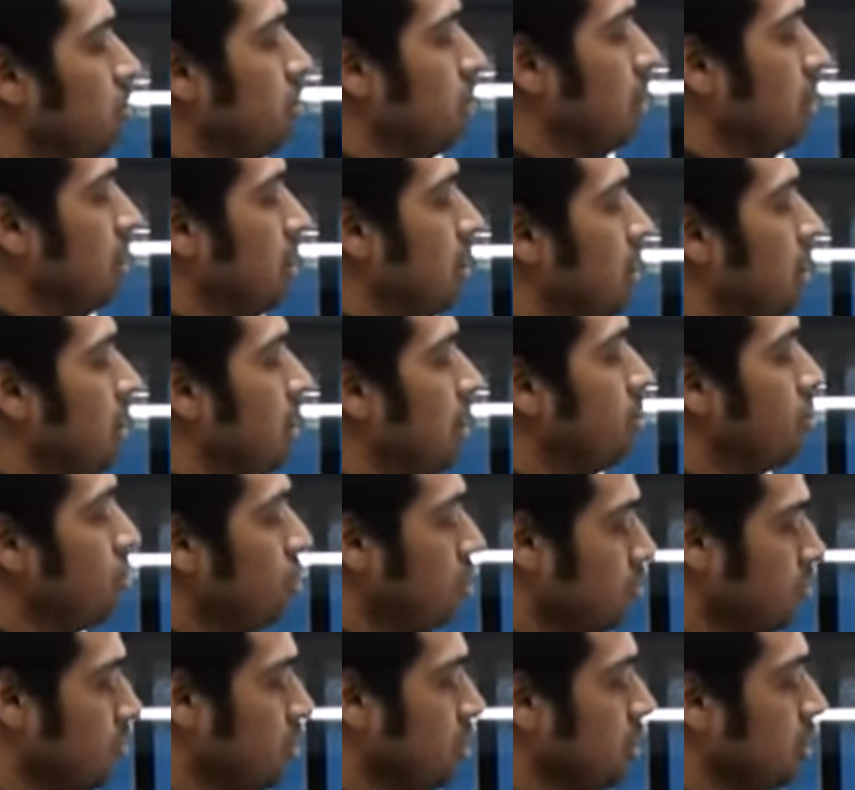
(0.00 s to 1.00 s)
to an
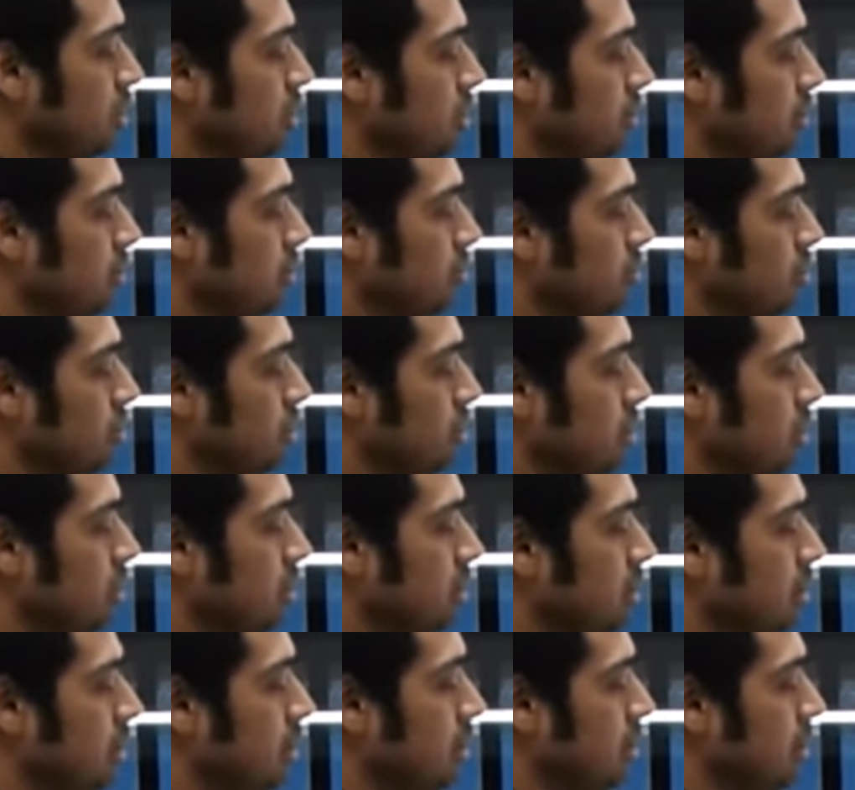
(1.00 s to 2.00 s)
object, which
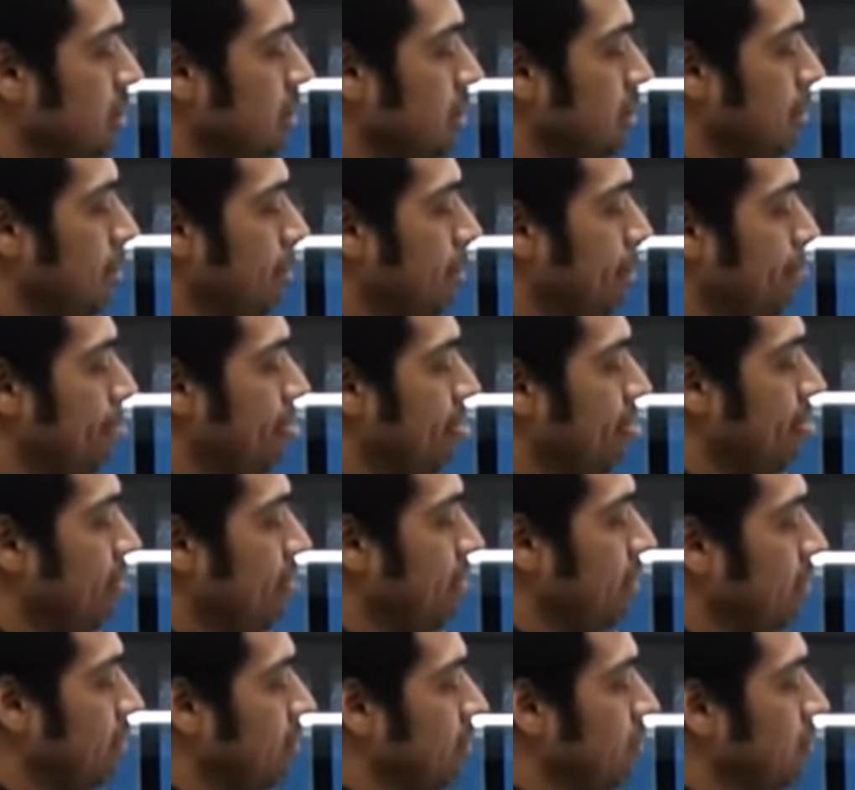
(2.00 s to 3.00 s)
is
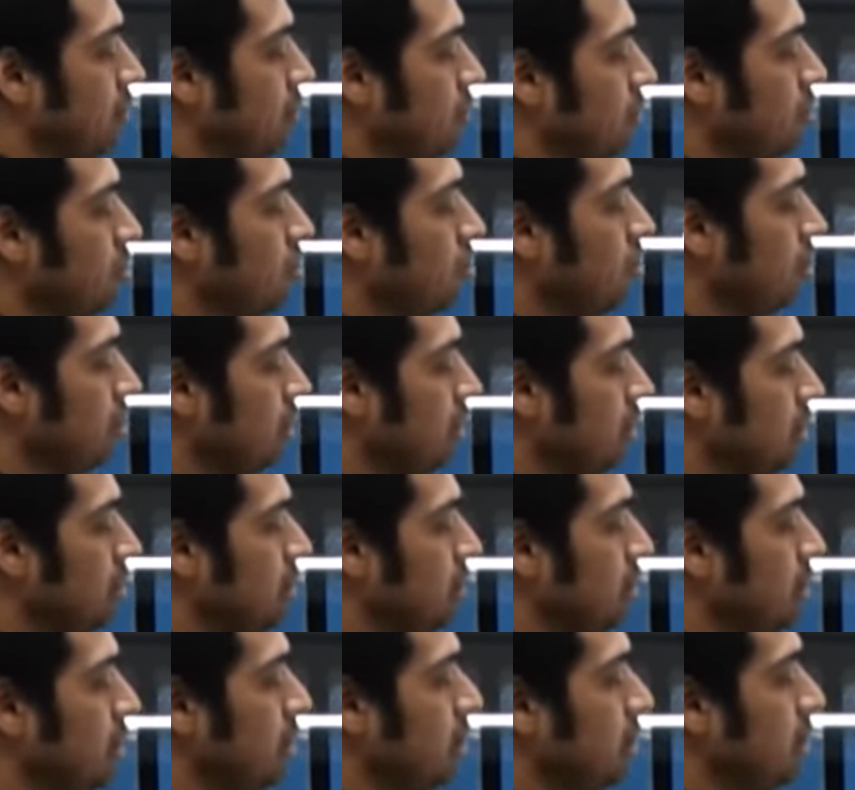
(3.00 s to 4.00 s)
call it
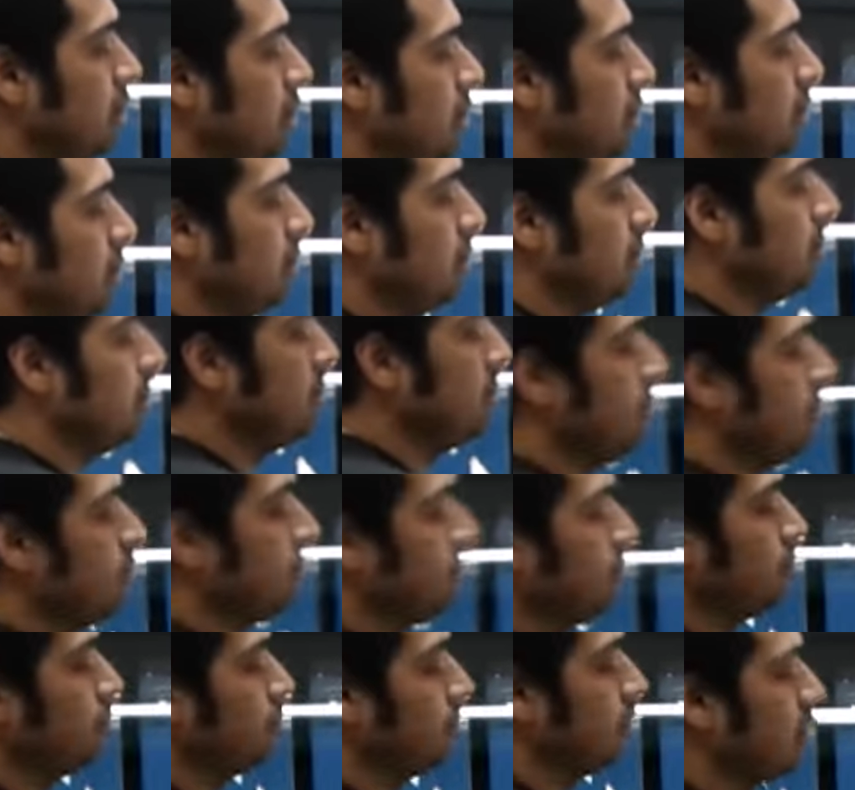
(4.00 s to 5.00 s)

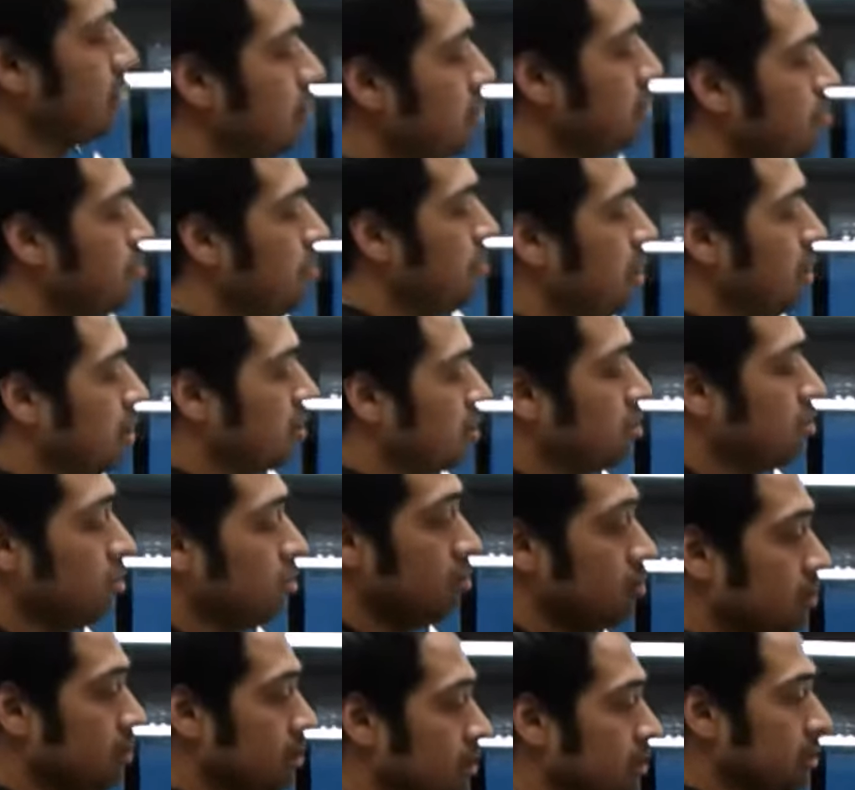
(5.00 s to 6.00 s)
a Spark
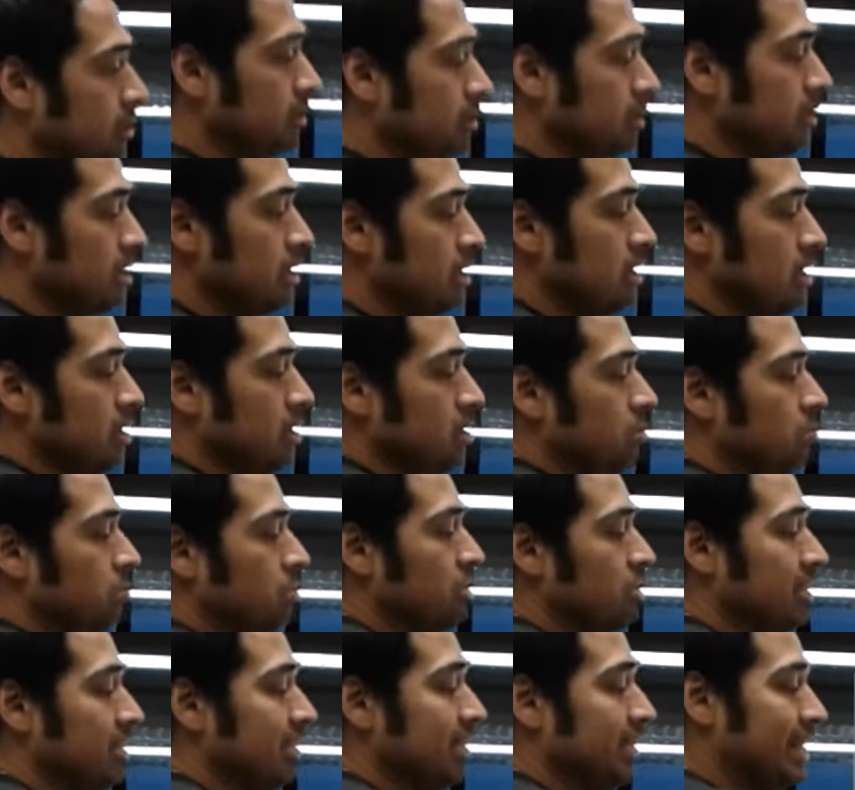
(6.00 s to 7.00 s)
context,
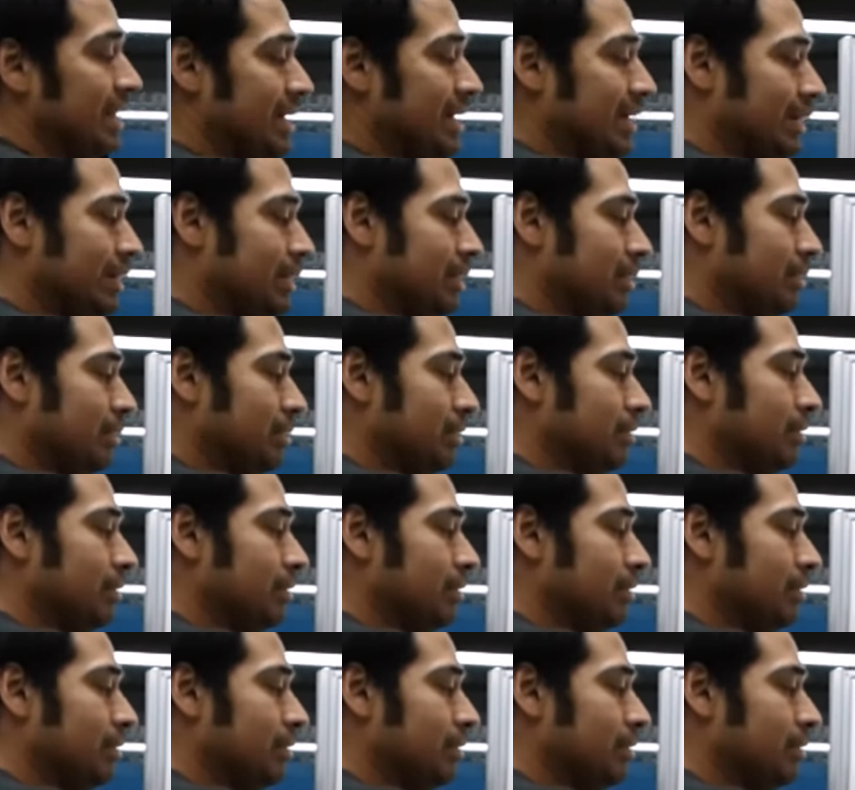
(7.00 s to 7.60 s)
which is linked